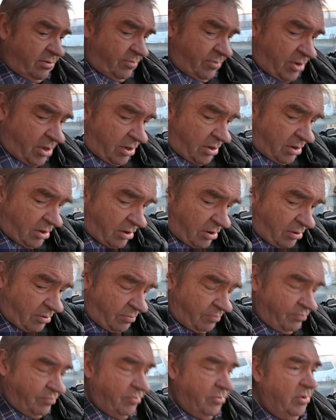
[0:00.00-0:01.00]

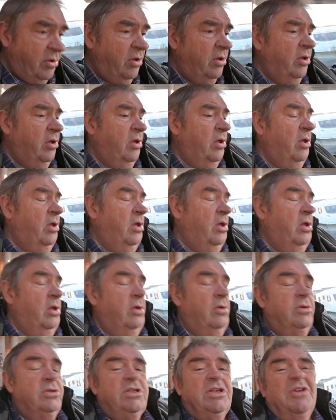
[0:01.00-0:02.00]

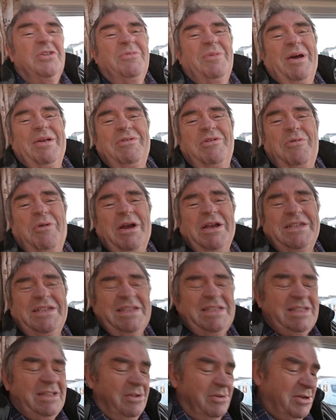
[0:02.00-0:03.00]
see on about no
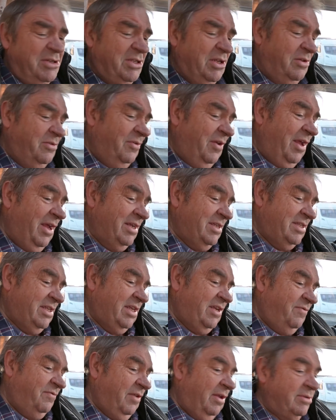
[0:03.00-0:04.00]
access lockers on the
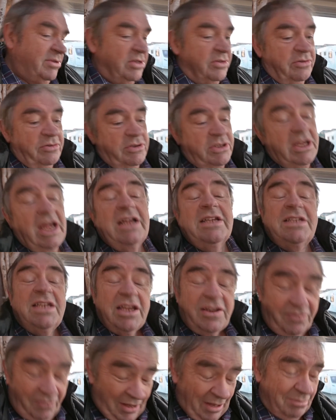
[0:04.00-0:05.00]
access flaps. There's
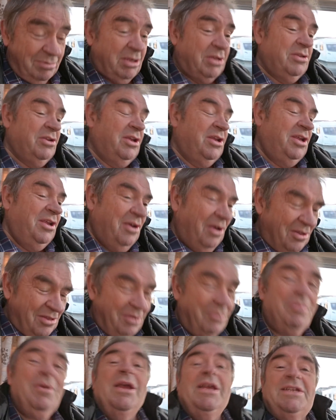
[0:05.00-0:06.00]
access flaps on
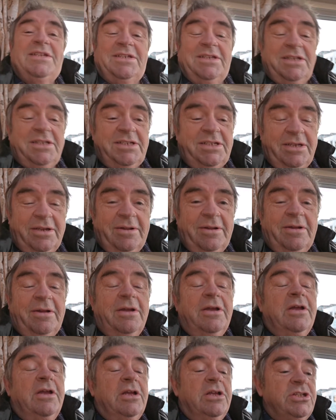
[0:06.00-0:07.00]
the bases,
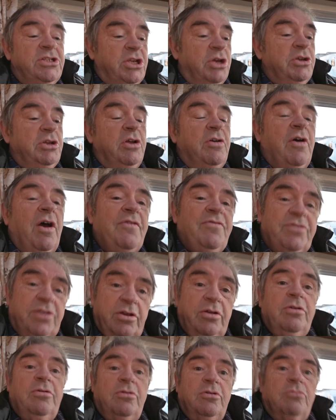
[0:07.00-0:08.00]
so you don't have
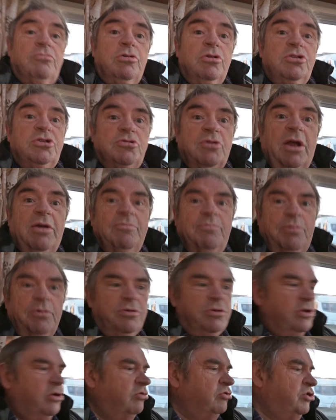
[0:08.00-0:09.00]
to root around
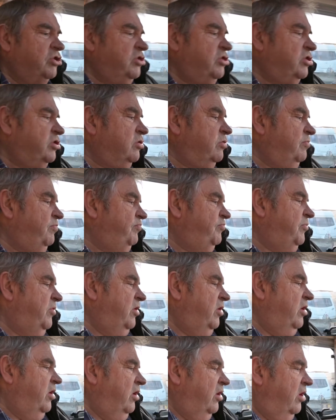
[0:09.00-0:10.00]
putting the cushions up.
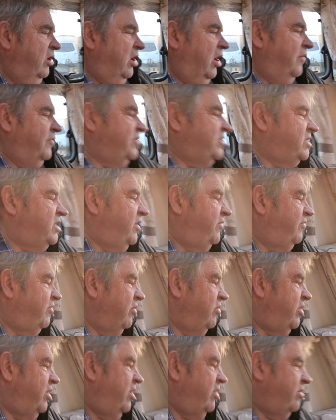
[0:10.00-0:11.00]
Obviously you've
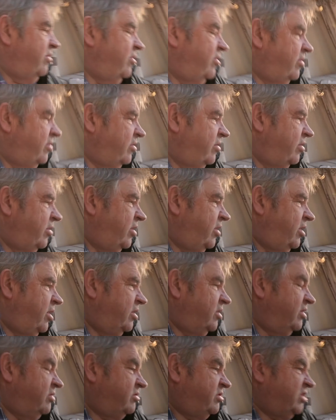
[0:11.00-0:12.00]
got your
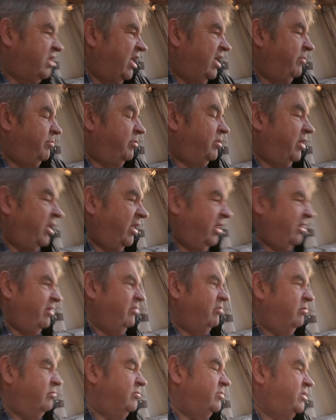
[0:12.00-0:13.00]
little table here,
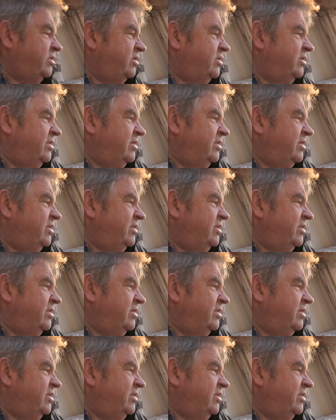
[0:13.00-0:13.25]
oops,